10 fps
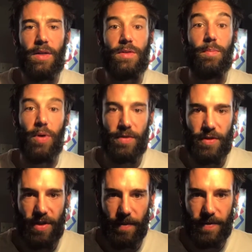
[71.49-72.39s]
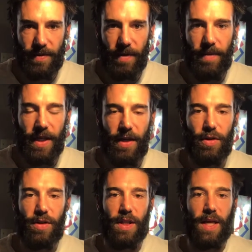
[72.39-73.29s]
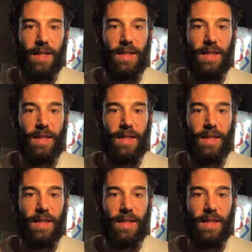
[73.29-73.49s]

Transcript: to burn the ships and make it look like